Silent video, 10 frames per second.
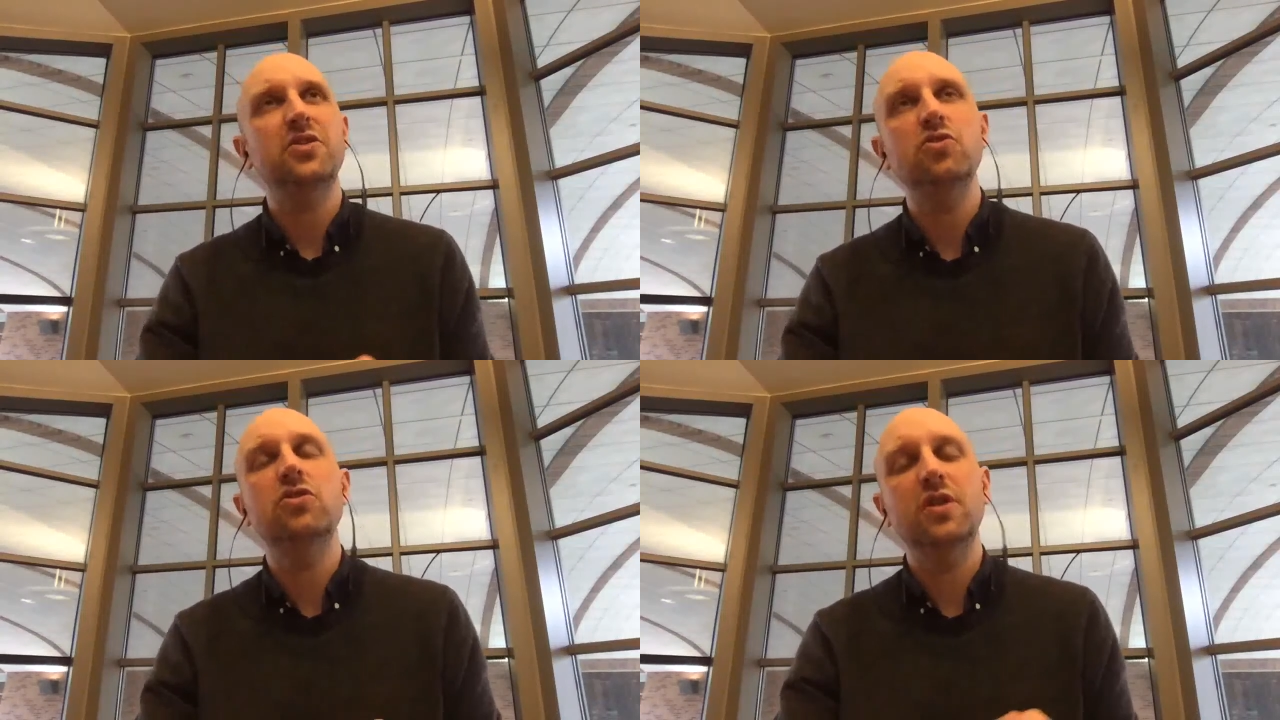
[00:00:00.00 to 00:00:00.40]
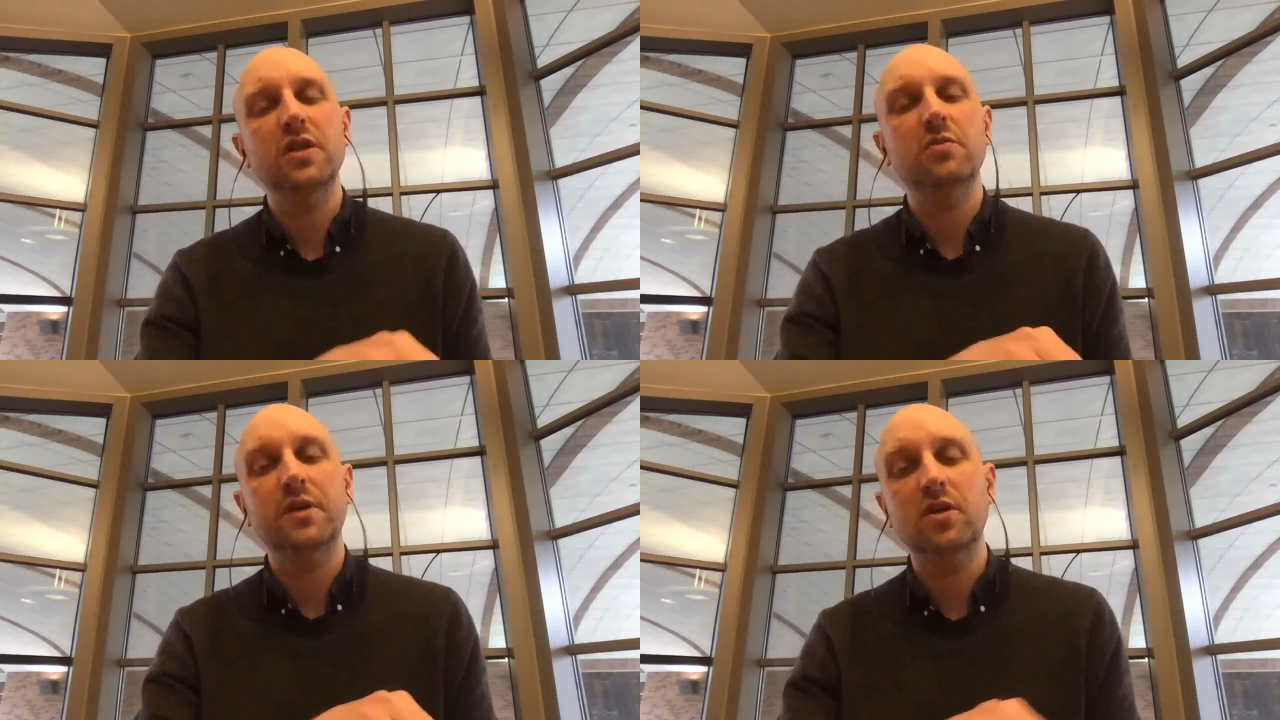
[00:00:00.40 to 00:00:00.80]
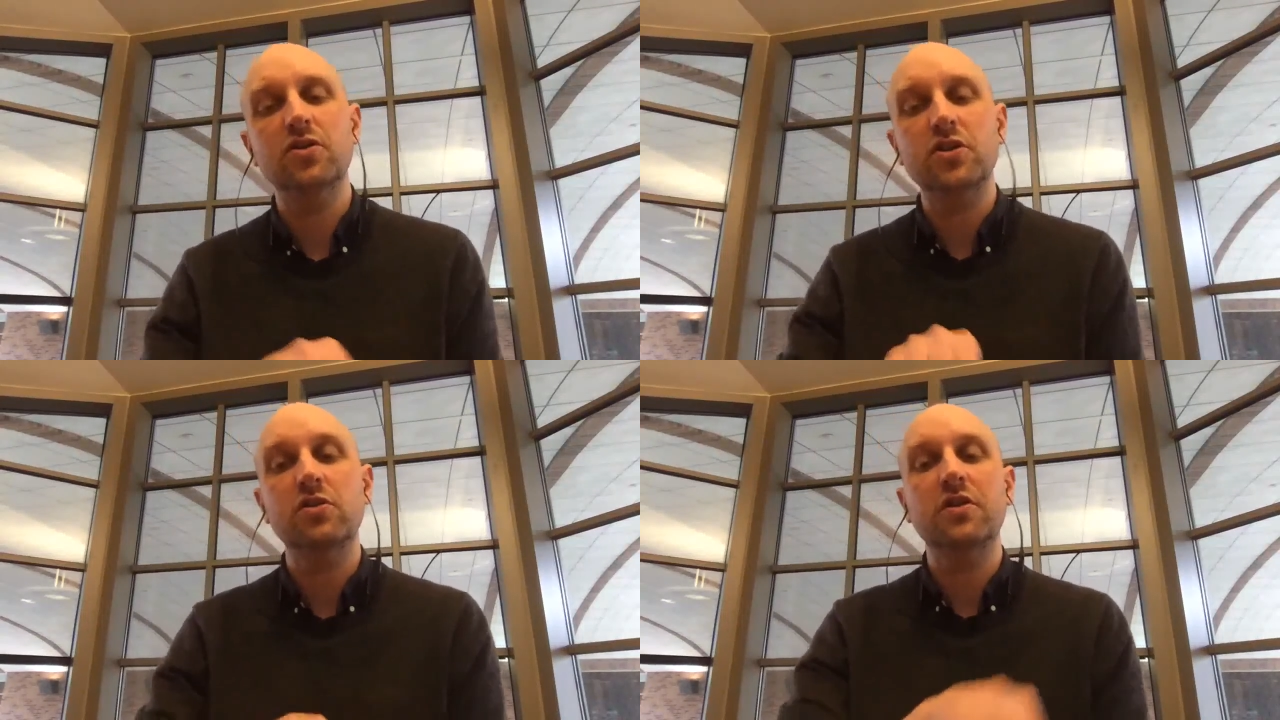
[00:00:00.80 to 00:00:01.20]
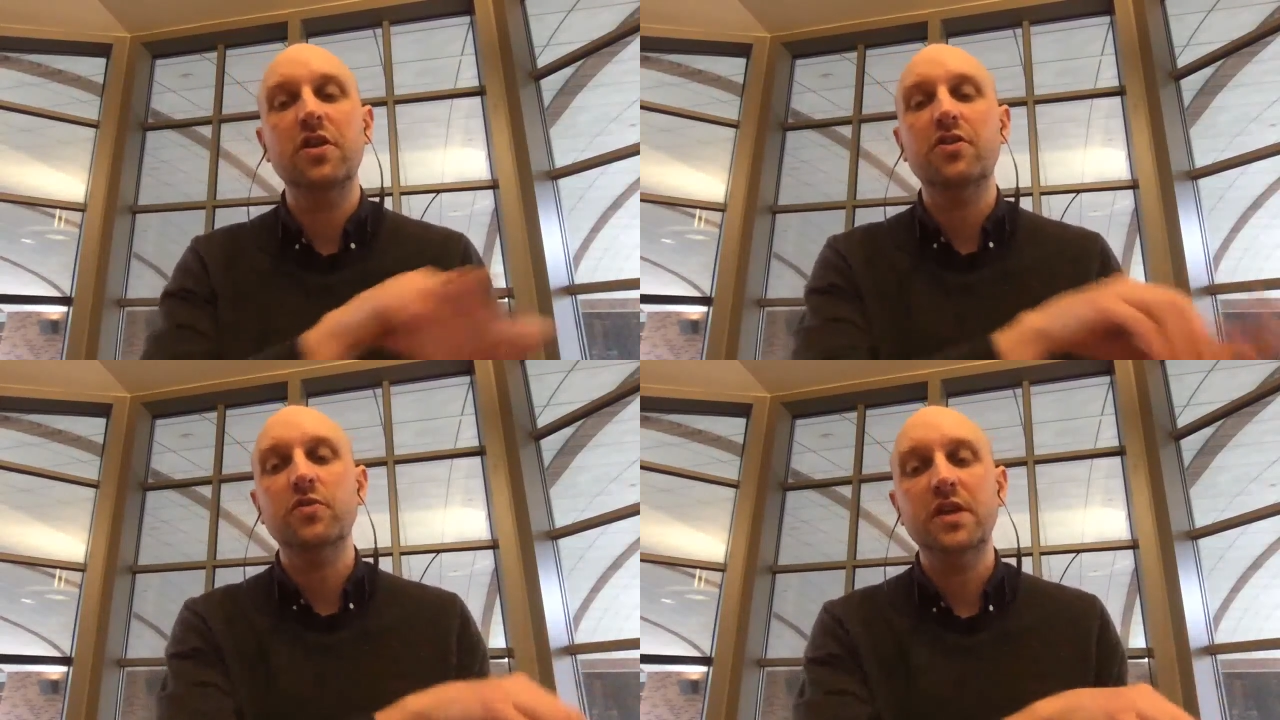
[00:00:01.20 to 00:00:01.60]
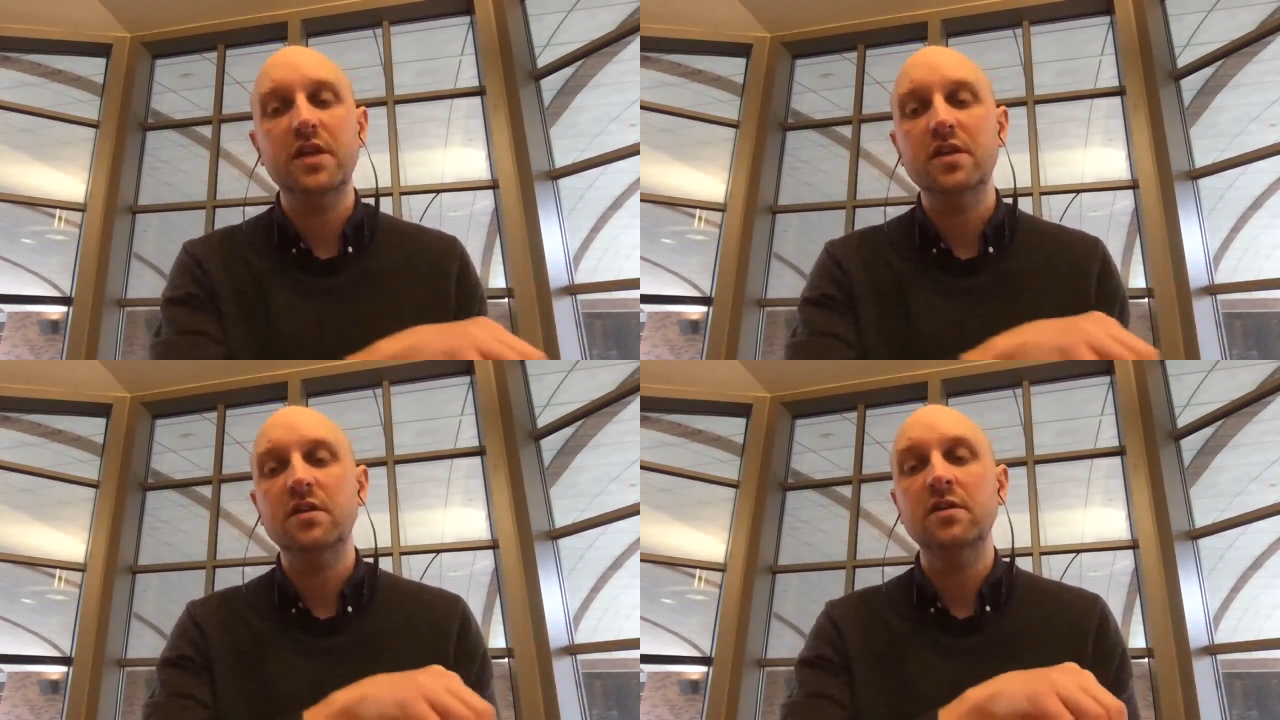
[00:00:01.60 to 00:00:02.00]
usually you'll be closer on the
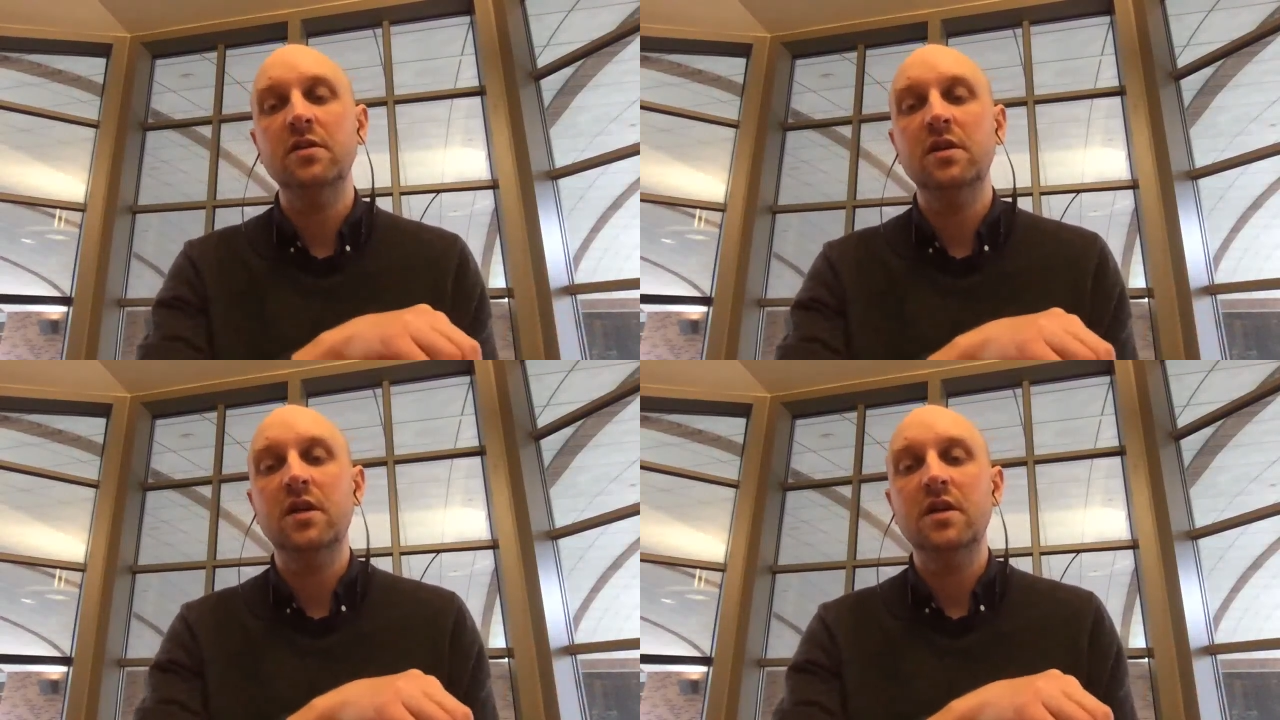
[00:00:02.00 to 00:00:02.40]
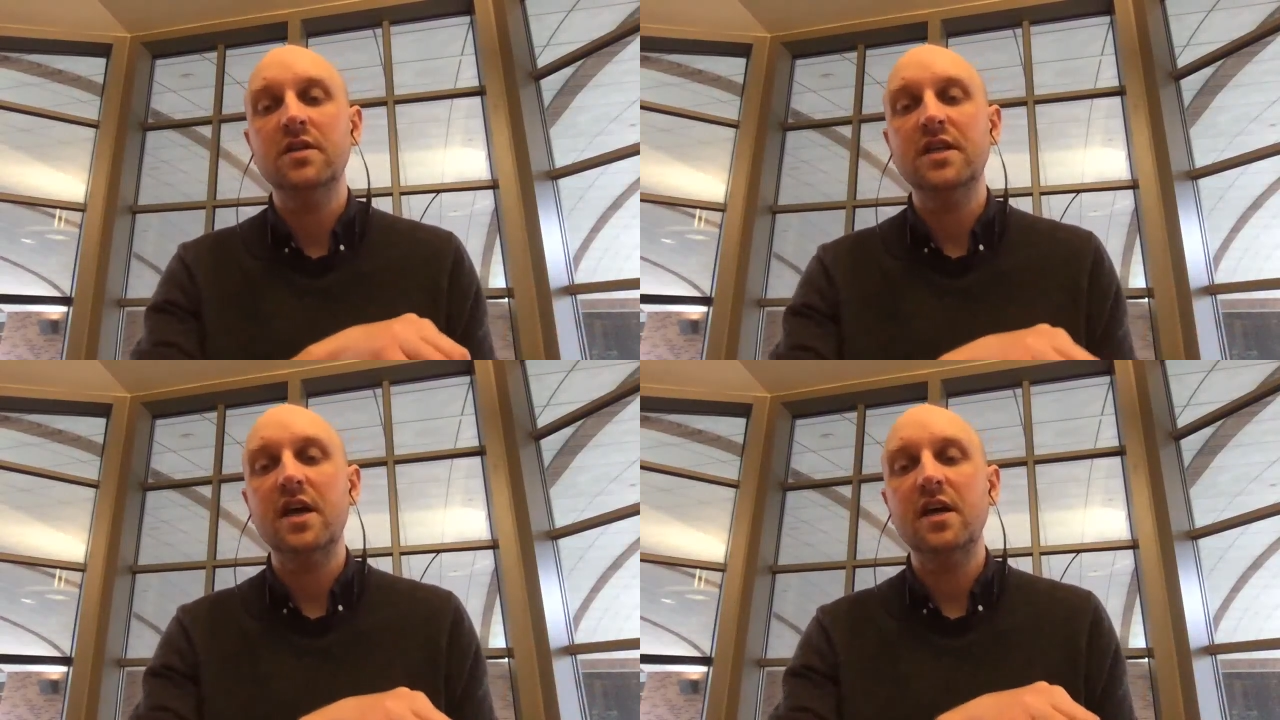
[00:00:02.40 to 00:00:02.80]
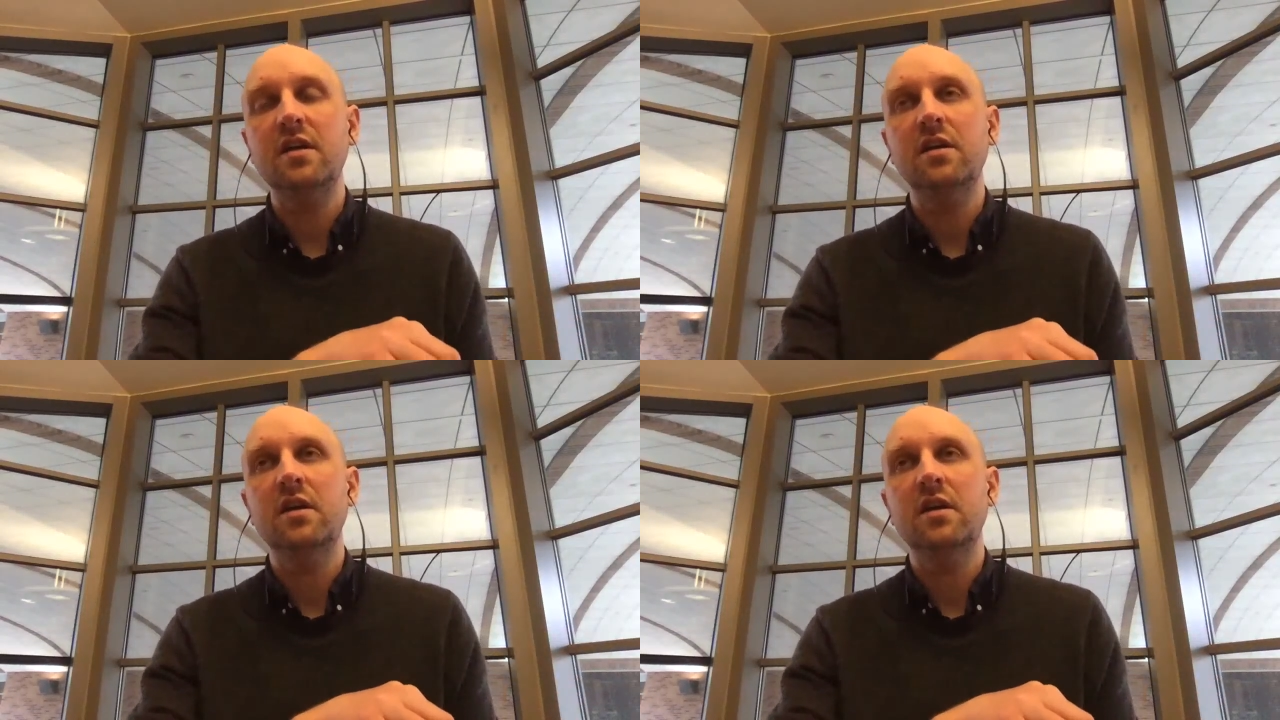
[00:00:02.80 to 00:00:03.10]
3-year side.